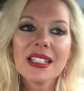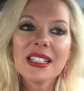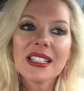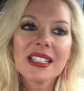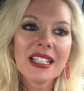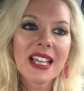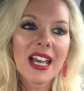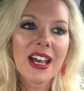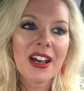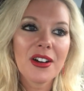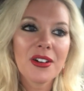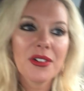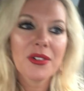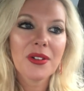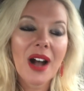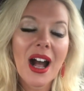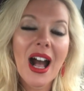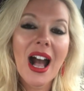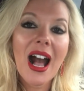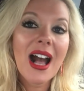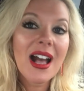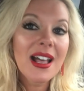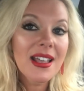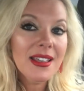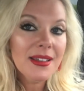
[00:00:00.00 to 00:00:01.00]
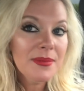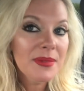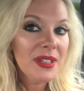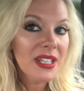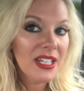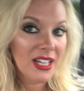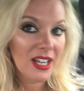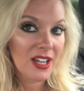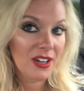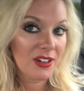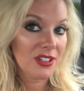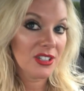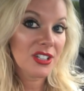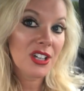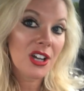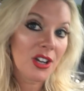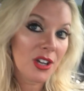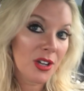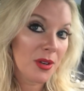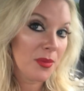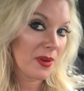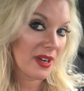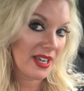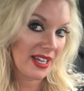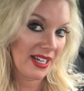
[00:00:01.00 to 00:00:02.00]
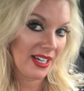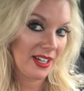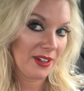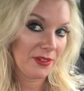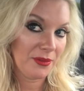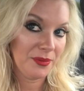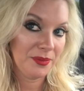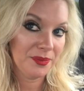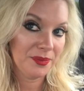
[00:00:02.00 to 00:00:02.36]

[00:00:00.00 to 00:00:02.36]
so I am going to go to Taco Bueno